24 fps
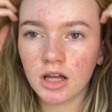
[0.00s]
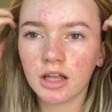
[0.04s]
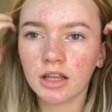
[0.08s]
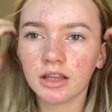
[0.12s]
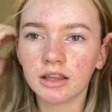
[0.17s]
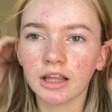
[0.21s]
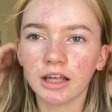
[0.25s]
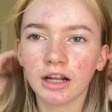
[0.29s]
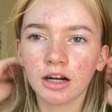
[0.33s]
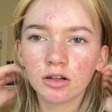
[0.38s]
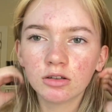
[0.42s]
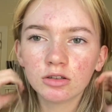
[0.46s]

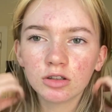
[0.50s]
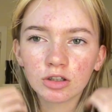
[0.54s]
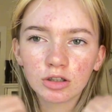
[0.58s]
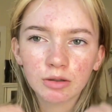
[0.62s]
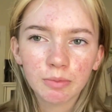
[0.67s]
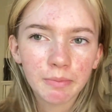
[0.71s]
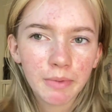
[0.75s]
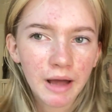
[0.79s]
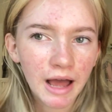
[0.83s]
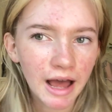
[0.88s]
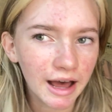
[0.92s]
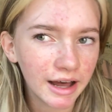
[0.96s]
don't
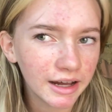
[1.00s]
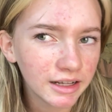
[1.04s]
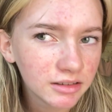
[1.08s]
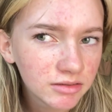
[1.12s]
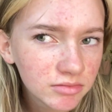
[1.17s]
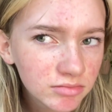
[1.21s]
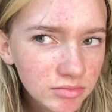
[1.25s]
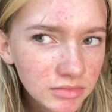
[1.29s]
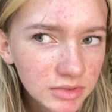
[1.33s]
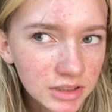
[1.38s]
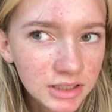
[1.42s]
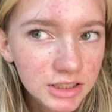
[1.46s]
look
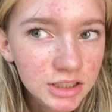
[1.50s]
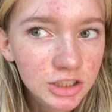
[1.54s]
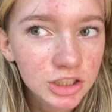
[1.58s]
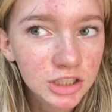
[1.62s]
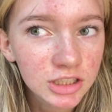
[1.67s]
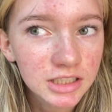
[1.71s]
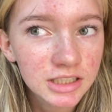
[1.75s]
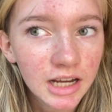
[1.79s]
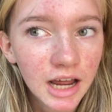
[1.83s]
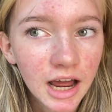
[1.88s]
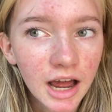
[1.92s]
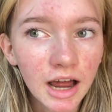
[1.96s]
bad. It's
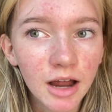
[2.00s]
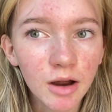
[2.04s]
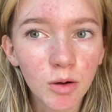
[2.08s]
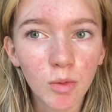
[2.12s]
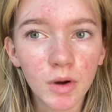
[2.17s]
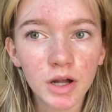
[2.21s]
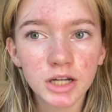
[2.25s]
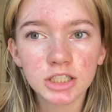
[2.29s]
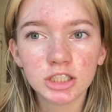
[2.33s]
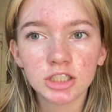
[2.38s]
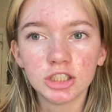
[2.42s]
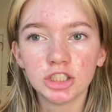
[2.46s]
just I
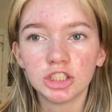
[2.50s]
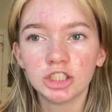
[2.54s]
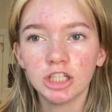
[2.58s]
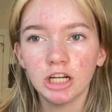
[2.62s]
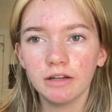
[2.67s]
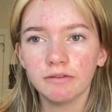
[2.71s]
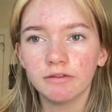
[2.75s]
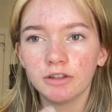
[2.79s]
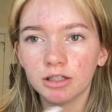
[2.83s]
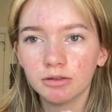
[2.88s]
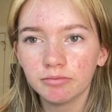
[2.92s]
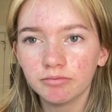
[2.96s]
want to
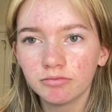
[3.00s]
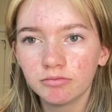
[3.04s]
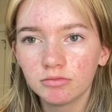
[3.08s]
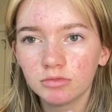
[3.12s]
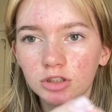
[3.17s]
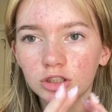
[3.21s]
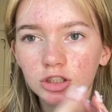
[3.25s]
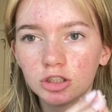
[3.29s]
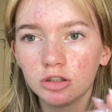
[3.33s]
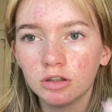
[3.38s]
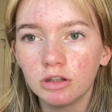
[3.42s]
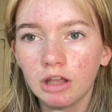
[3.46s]
shade them
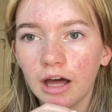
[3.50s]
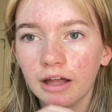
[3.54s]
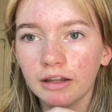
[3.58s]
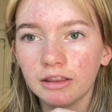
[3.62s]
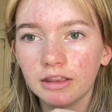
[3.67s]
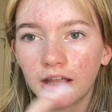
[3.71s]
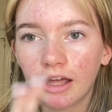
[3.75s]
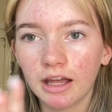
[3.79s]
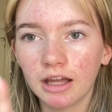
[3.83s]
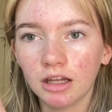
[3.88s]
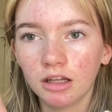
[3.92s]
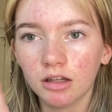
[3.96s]
so that
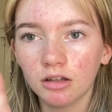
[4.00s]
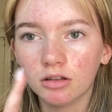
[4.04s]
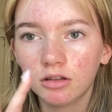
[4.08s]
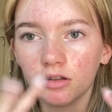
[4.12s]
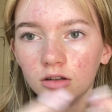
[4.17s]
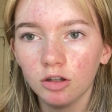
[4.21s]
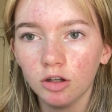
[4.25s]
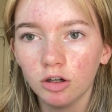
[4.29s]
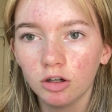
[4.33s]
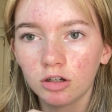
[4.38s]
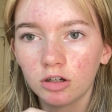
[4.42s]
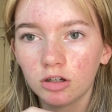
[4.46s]
they
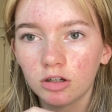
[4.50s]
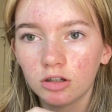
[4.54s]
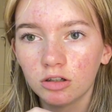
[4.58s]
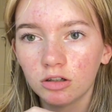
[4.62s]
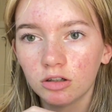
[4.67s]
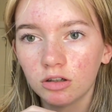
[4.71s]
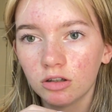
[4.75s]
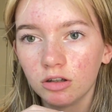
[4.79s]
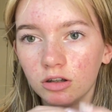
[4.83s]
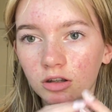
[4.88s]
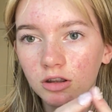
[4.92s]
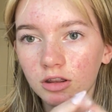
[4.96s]
look
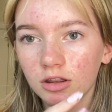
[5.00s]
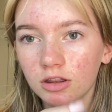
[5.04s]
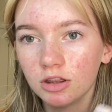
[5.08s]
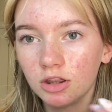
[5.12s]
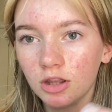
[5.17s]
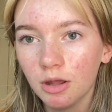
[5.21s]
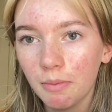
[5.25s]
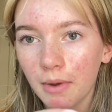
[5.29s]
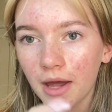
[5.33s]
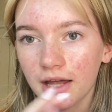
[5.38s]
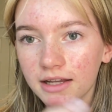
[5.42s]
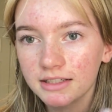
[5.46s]

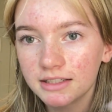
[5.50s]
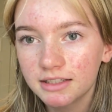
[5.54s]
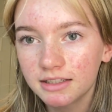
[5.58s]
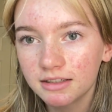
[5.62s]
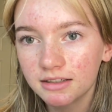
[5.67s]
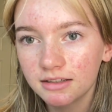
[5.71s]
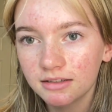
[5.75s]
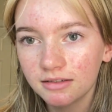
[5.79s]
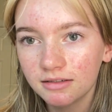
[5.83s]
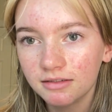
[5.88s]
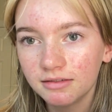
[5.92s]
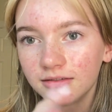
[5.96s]
the
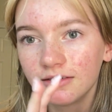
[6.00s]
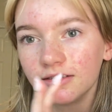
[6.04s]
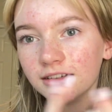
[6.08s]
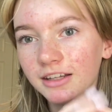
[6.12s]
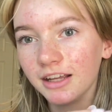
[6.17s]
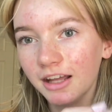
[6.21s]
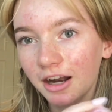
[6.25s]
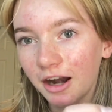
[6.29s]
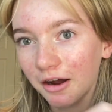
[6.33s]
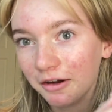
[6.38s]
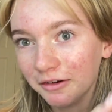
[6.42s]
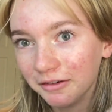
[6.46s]
best,
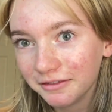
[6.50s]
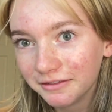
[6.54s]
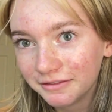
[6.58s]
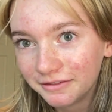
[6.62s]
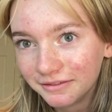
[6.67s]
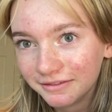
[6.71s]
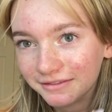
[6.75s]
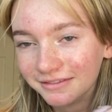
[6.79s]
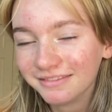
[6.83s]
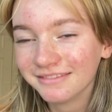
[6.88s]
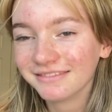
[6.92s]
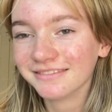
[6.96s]
you know?
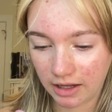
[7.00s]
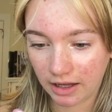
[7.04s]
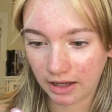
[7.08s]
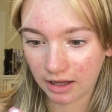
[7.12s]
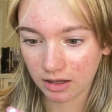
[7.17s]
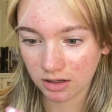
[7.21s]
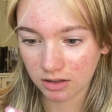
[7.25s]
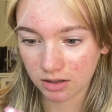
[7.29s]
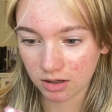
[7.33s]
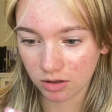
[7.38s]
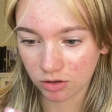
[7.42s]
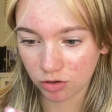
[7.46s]

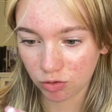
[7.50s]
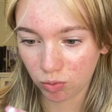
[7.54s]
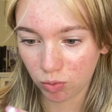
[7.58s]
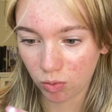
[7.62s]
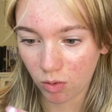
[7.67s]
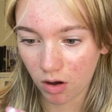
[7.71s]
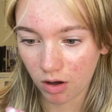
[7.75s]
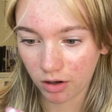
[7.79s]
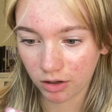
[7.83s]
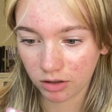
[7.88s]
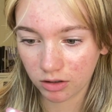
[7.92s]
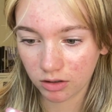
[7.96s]
Can't touch
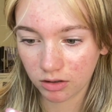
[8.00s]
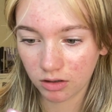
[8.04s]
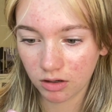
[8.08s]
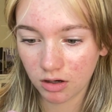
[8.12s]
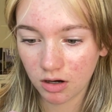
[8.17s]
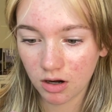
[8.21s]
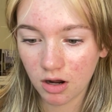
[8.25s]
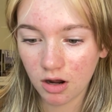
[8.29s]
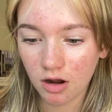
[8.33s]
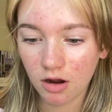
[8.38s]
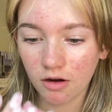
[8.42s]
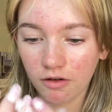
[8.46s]
water
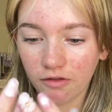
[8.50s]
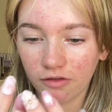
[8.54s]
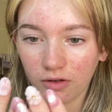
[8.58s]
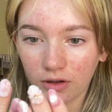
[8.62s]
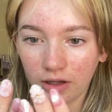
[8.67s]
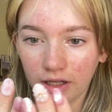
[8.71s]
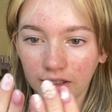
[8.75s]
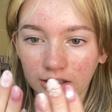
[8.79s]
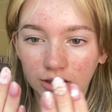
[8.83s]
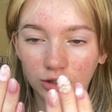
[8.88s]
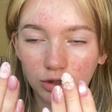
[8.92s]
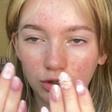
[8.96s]
for
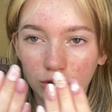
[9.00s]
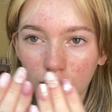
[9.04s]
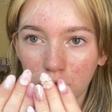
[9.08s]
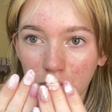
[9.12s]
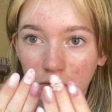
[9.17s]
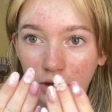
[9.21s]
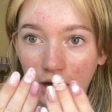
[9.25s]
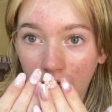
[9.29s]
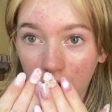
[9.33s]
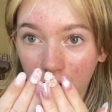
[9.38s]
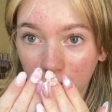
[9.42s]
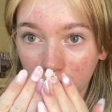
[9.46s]
like 2
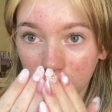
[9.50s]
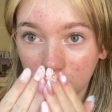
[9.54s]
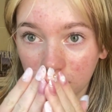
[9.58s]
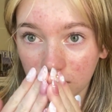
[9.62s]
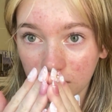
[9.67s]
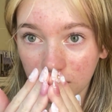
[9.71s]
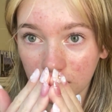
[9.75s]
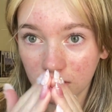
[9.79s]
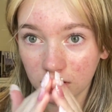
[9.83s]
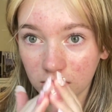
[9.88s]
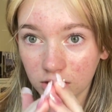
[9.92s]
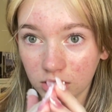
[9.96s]

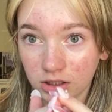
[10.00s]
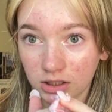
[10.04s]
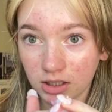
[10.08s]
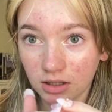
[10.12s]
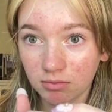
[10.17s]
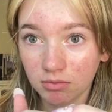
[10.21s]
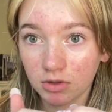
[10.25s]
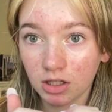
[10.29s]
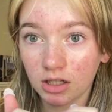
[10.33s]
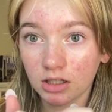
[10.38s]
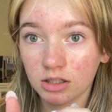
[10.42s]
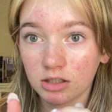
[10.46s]
hours or
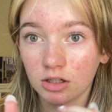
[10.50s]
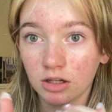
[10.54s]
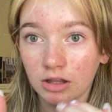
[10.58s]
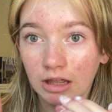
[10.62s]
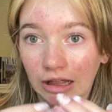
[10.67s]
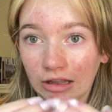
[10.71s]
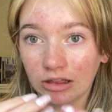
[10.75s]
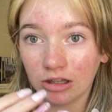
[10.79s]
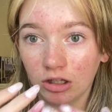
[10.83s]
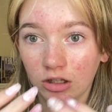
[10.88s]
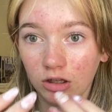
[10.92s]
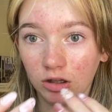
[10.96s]
something so
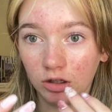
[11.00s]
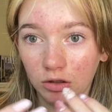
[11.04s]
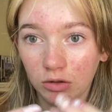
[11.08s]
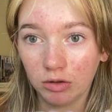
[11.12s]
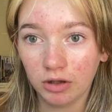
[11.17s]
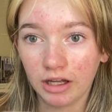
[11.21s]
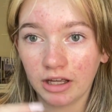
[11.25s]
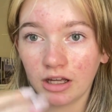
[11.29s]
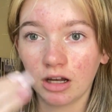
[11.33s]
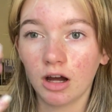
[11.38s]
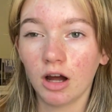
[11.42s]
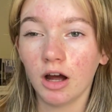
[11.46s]
that the glue
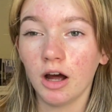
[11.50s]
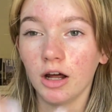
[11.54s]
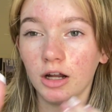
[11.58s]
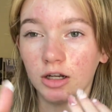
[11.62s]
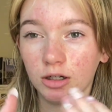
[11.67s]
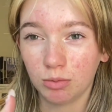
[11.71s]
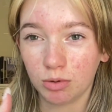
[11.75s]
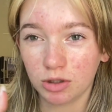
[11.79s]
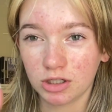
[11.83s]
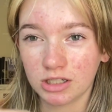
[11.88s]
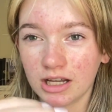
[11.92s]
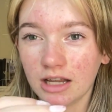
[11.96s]
like
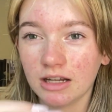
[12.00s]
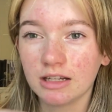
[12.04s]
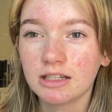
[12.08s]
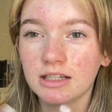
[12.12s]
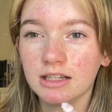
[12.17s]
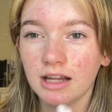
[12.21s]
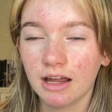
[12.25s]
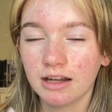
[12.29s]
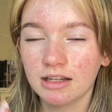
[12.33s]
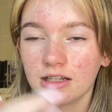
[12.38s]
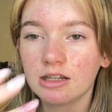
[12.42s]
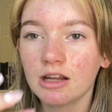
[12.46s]
100%
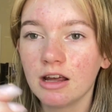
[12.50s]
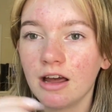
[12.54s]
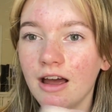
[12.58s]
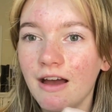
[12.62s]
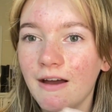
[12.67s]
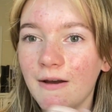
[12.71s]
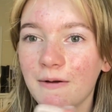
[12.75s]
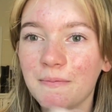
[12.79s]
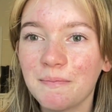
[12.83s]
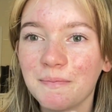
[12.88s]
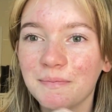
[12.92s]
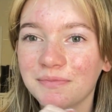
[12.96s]
sets.
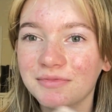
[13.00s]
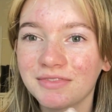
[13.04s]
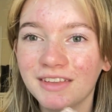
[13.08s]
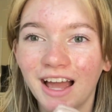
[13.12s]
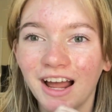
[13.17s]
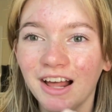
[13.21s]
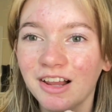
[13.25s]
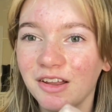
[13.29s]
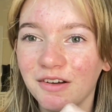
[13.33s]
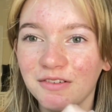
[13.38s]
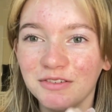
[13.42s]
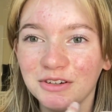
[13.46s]
I
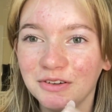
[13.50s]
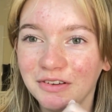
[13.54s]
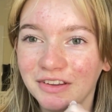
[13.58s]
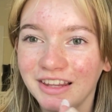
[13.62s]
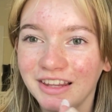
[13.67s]
love doing